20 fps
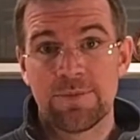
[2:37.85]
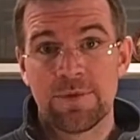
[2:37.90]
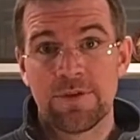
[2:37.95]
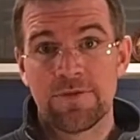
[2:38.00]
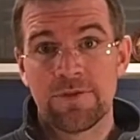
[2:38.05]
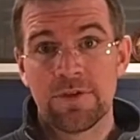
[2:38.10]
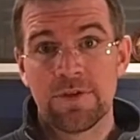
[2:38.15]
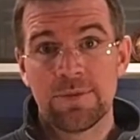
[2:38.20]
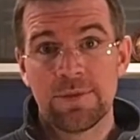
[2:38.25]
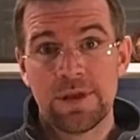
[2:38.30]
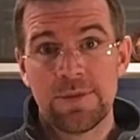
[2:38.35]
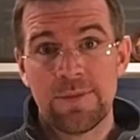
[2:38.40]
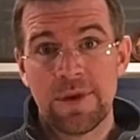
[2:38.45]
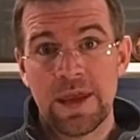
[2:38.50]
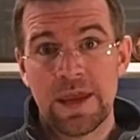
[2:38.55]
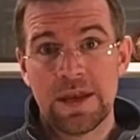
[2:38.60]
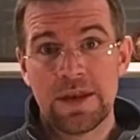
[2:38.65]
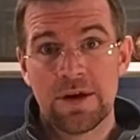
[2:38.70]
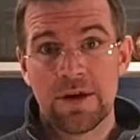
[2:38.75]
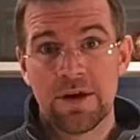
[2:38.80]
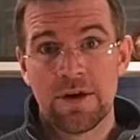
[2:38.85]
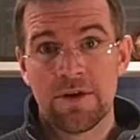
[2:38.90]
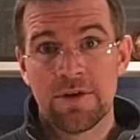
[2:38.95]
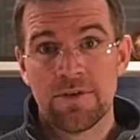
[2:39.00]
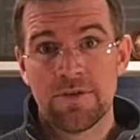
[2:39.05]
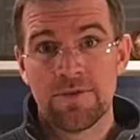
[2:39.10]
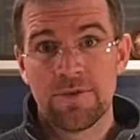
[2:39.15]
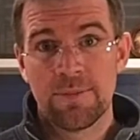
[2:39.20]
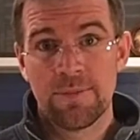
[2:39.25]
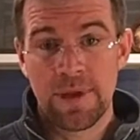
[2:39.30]
preferably made
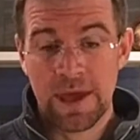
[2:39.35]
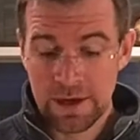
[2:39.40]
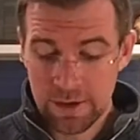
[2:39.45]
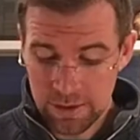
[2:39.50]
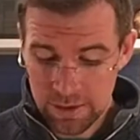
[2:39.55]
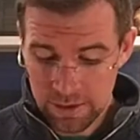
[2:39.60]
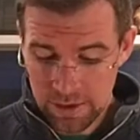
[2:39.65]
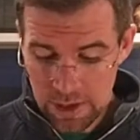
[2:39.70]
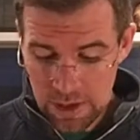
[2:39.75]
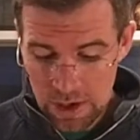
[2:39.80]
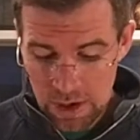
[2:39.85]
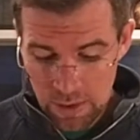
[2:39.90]
of metal